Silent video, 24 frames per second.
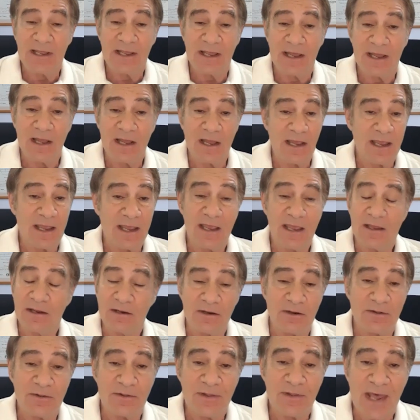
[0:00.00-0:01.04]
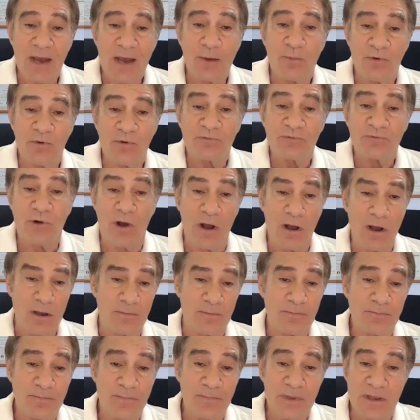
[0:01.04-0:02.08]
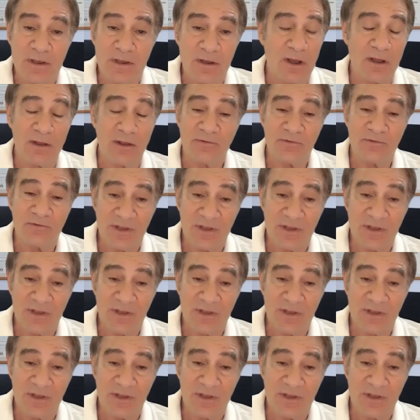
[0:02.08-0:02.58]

Uh, and that was wrong because,